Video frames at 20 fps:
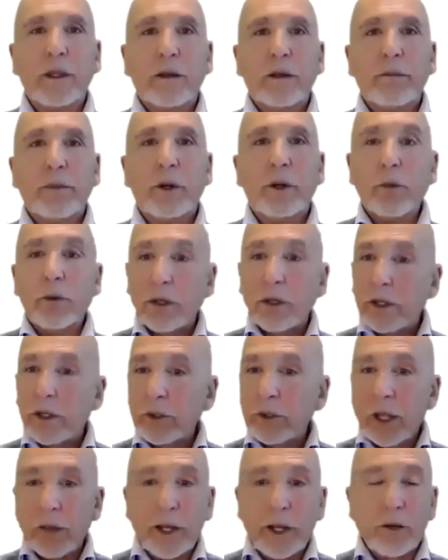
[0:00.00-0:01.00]
But
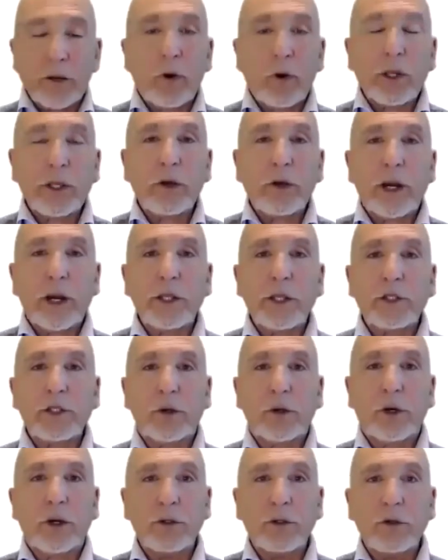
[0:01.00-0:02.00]
no matter what your age
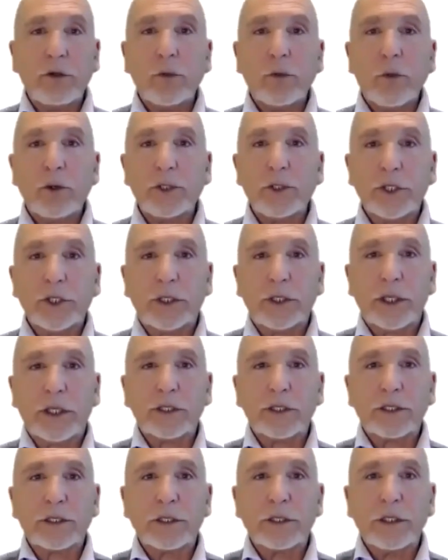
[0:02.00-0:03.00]
you are and you're watching
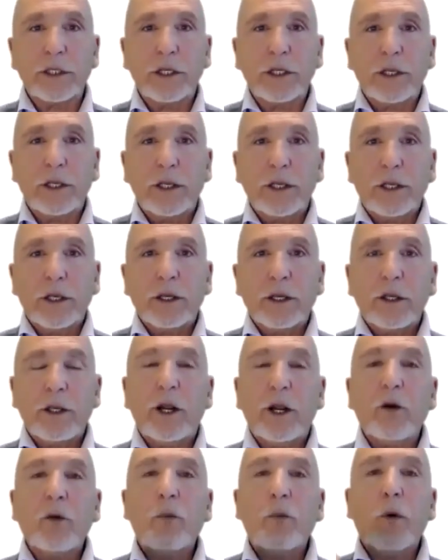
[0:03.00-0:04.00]
this, you
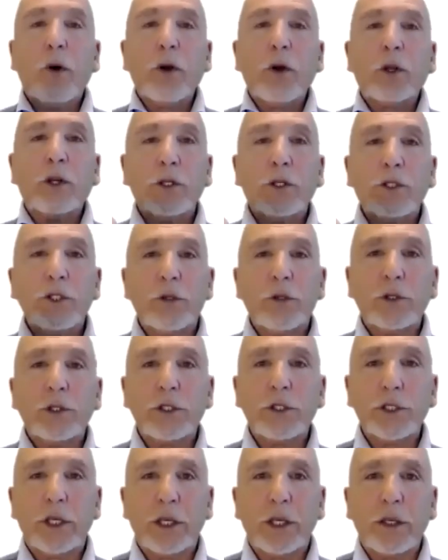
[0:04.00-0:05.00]
know, what could you
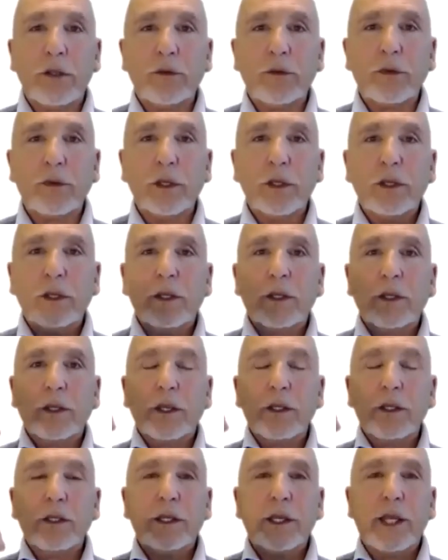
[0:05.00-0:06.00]
achieve
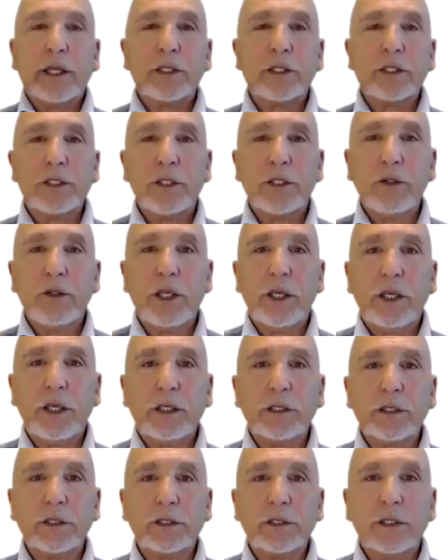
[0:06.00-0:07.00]
in the next 2
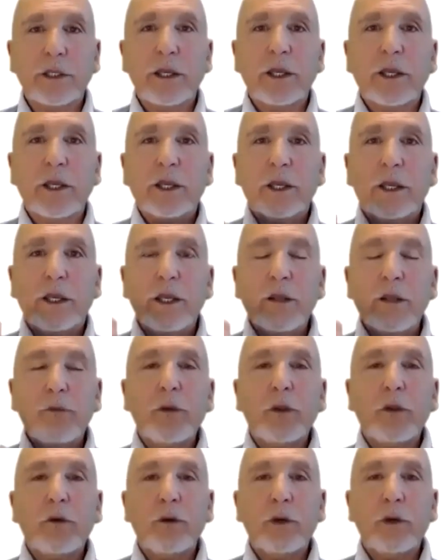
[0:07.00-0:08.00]
years
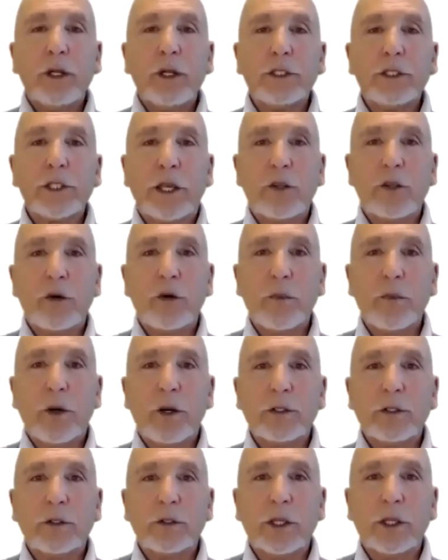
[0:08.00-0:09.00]
if you really set your
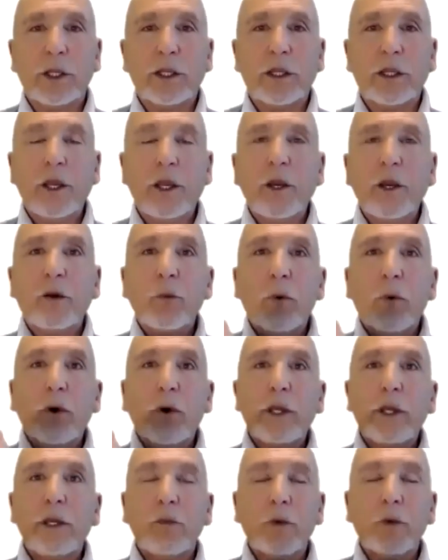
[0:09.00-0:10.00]
mind on it?
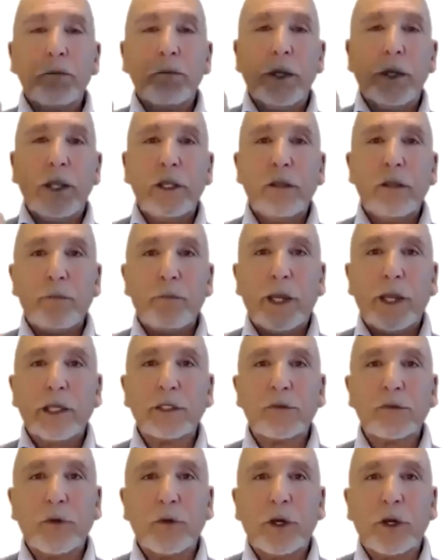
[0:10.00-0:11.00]
What would be the
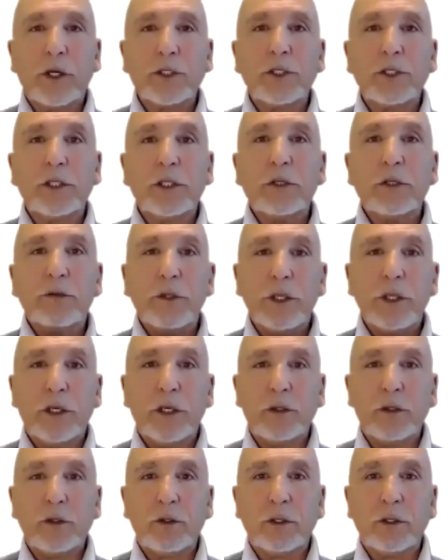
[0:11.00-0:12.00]
best version of
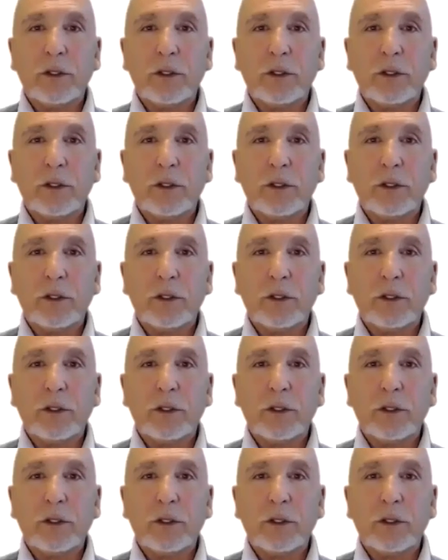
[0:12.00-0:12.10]
you?